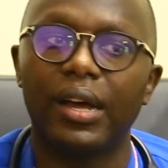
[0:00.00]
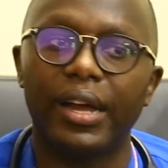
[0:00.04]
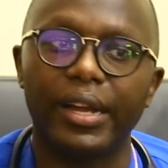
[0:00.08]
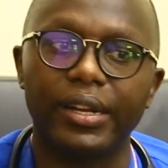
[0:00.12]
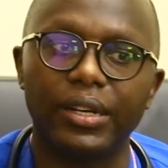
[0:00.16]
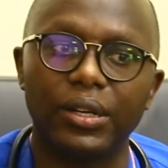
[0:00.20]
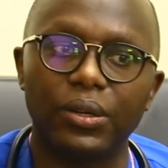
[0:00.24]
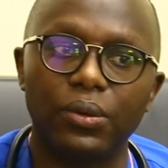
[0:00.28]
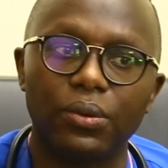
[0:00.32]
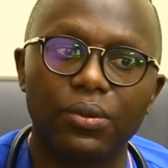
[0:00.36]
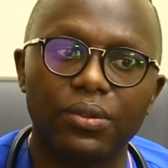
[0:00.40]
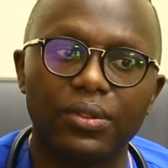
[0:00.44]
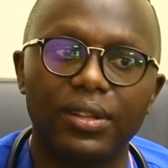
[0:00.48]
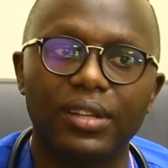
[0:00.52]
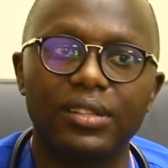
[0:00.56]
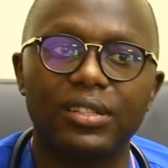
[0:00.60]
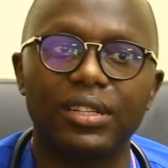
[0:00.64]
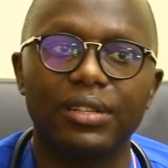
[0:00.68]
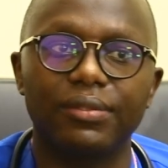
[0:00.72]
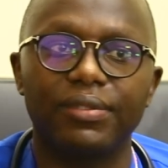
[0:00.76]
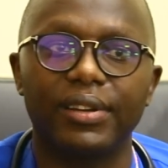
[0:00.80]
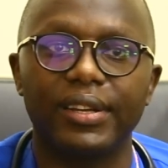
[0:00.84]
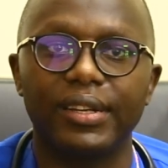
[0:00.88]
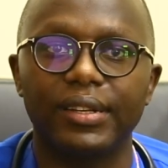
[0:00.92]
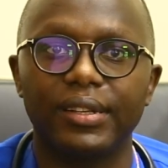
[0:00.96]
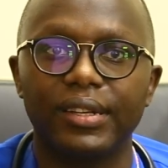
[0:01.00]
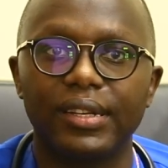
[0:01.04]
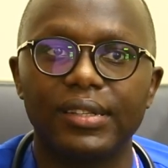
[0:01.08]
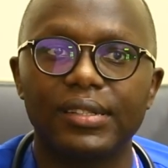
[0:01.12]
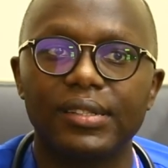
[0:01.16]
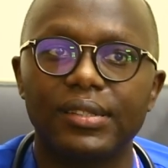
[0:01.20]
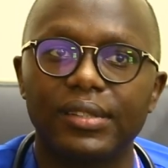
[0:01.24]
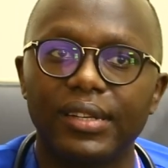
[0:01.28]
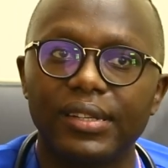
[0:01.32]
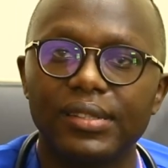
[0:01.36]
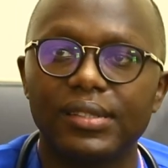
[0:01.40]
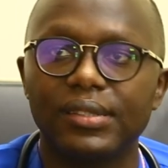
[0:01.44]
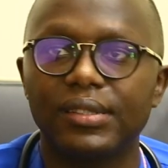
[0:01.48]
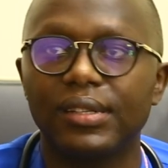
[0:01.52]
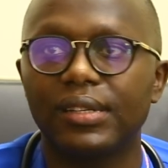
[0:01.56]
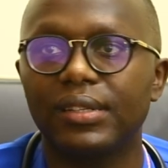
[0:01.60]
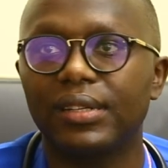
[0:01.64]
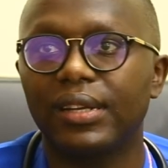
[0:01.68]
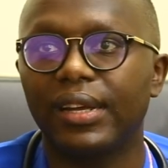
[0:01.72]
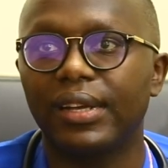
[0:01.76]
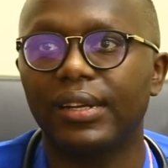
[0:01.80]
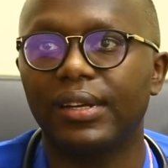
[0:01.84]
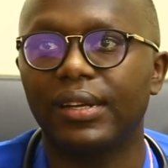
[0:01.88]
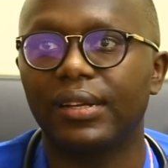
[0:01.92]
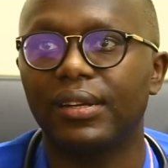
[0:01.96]
I know that if I get
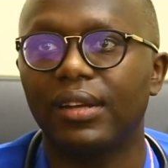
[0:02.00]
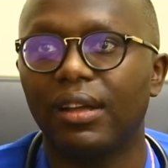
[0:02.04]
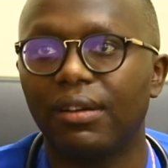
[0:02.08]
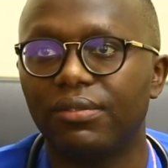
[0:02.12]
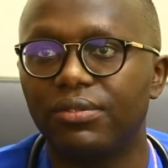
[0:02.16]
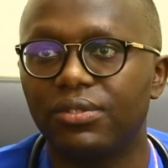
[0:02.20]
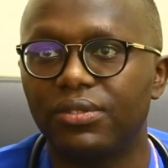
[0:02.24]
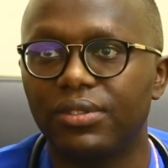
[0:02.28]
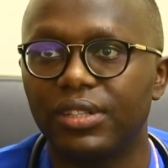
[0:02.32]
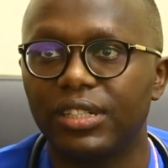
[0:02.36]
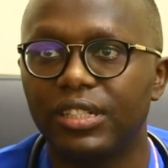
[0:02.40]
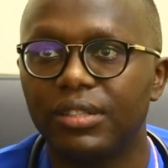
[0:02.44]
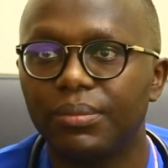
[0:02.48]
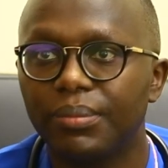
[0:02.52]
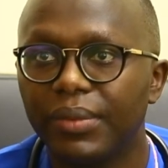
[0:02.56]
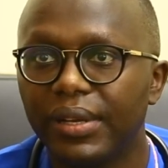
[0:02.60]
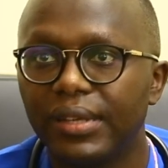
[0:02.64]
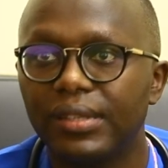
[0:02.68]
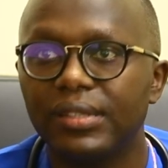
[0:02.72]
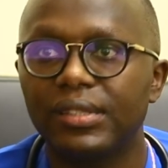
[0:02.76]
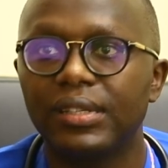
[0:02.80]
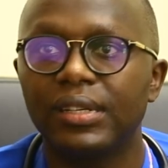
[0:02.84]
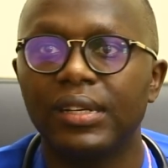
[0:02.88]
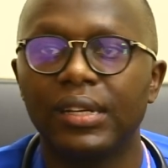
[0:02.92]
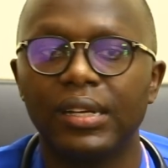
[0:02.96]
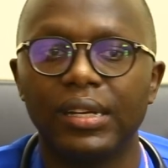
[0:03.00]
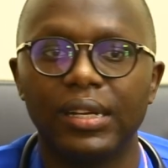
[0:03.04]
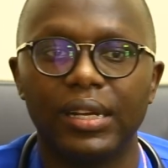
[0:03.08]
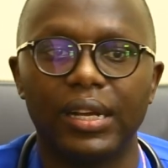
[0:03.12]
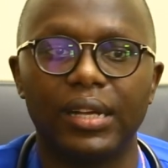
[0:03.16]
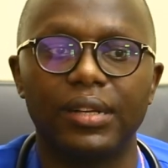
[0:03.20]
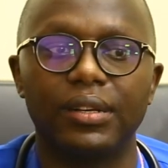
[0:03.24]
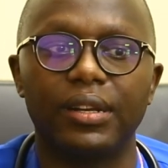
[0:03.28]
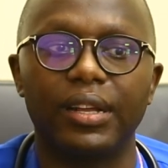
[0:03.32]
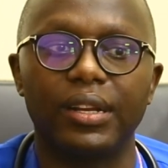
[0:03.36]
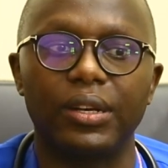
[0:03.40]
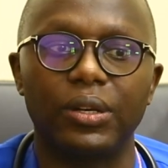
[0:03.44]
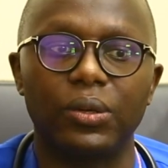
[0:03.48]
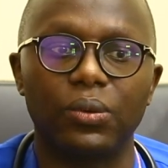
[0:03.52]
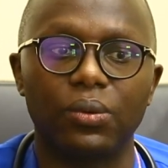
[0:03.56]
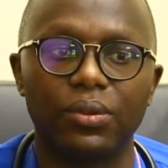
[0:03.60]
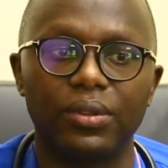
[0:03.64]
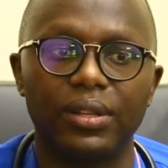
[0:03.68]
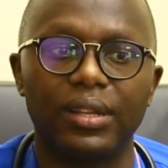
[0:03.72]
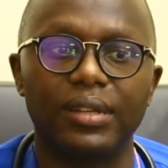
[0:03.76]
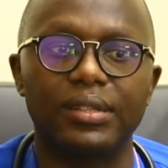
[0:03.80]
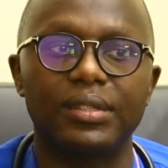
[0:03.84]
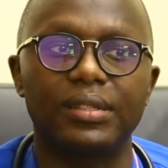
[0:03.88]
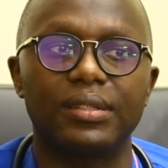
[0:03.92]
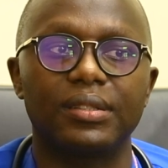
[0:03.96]
tested, I can have treatment, and I know
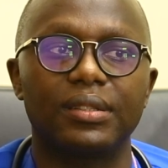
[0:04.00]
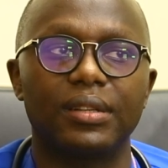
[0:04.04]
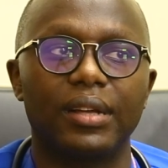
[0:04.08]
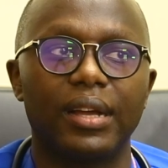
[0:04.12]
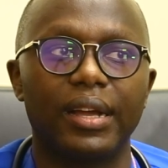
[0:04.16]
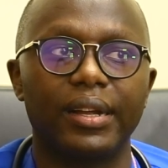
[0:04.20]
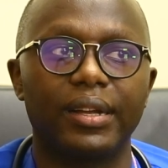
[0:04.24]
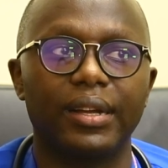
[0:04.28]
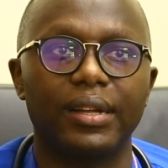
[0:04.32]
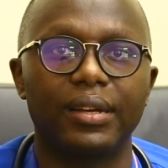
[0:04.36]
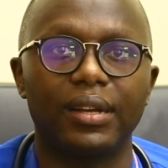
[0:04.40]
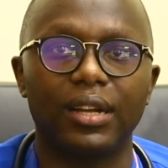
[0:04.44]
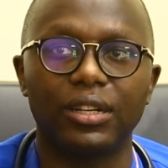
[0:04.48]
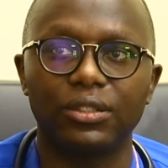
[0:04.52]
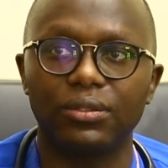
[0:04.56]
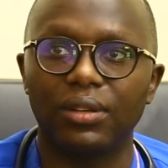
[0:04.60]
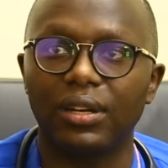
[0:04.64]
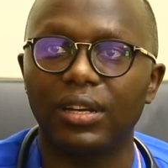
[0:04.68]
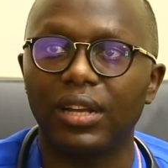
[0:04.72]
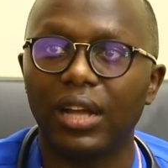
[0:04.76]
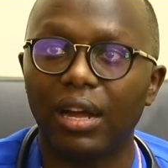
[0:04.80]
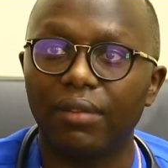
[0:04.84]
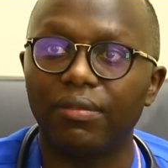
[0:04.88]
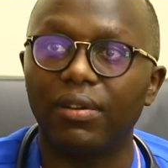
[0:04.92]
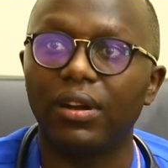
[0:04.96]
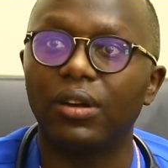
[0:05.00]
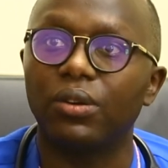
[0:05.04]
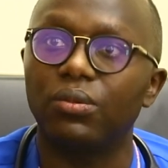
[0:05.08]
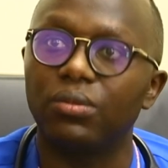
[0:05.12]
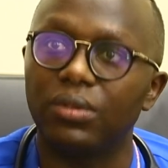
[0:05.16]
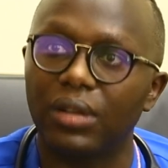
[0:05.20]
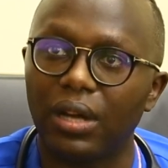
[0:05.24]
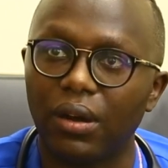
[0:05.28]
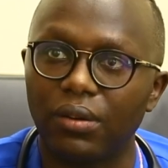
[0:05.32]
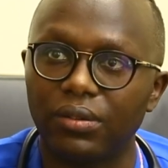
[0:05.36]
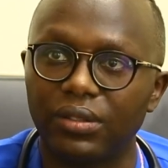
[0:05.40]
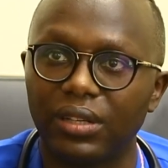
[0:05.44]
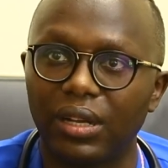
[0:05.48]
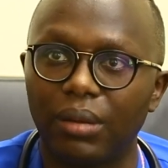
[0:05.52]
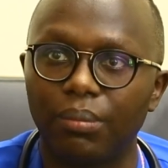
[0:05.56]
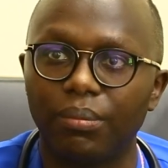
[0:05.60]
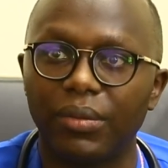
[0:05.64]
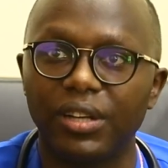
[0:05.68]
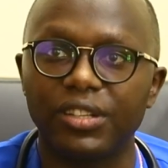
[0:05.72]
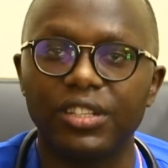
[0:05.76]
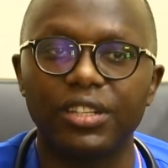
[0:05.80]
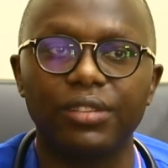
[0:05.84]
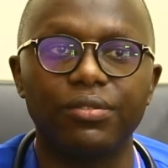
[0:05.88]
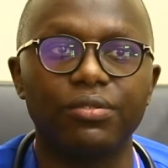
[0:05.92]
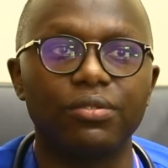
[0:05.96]
that I can actually have a good outcome.
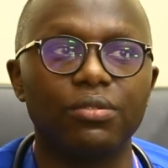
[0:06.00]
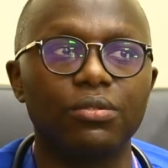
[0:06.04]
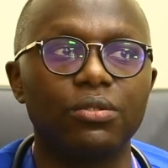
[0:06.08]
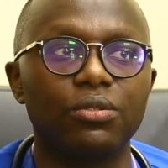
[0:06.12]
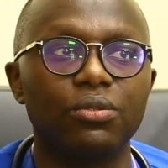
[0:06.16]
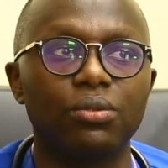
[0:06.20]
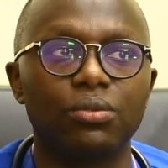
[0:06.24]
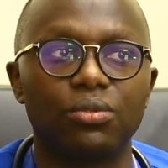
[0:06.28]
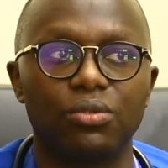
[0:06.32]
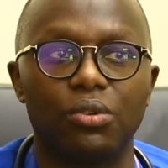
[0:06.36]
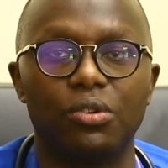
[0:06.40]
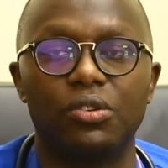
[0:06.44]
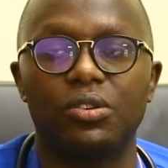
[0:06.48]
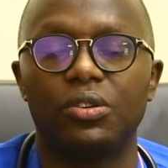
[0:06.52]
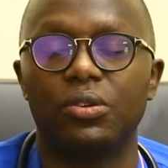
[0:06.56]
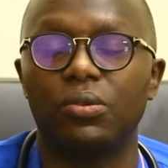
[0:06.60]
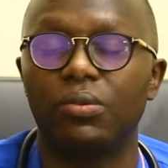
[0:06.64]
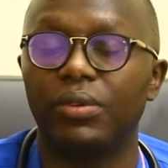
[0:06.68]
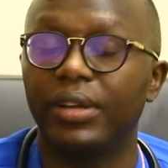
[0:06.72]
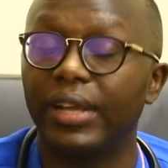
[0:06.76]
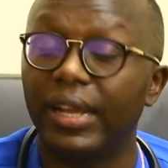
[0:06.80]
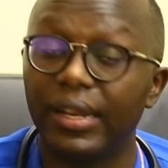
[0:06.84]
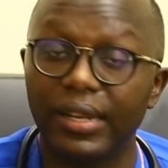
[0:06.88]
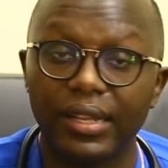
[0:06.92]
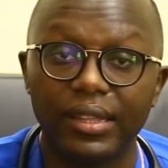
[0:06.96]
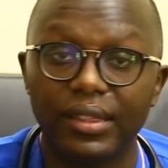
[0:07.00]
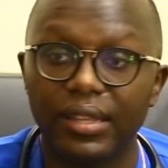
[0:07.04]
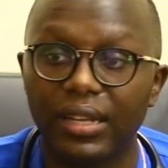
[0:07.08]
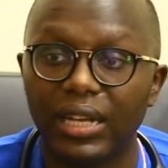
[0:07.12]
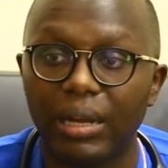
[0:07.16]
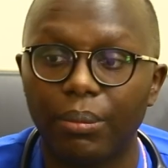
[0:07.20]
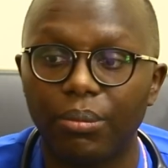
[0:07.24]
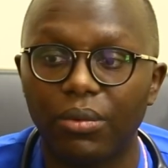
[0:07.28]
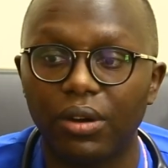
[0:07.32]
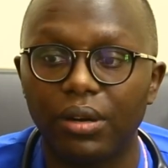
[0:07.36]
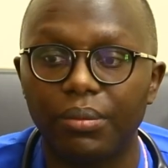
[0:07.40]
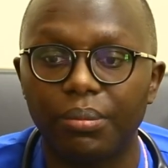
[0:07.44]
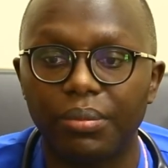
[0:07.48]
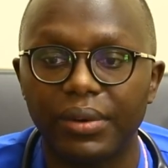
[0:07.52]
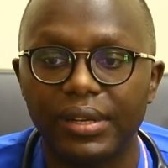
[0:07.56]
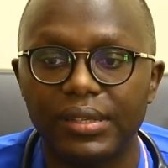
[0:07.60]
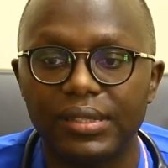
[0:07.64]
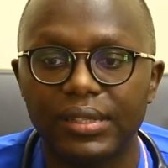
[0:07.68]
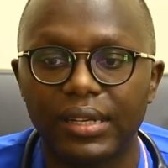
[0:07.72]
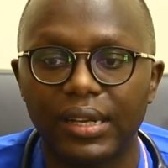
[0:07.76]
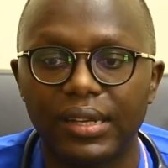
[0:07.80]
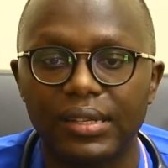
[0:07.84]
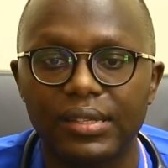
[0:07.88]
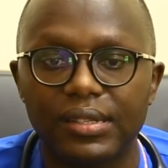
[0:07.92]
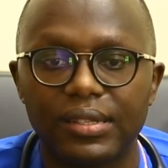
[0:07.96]
But if you do not know anything about
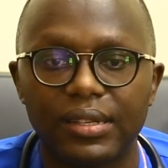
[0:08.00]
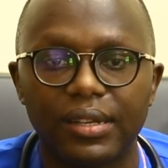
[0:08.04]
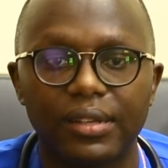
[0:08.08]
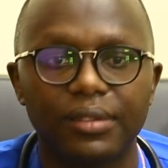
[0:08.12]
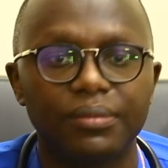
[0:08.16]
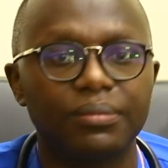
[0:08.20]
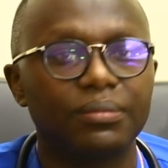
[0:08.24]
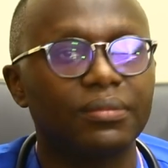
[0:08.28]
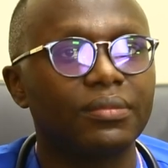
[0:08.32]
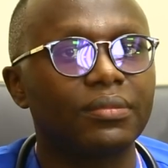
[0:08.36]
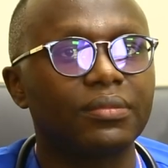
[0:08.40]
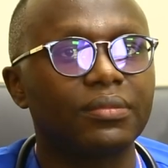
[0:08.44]
breast cancer,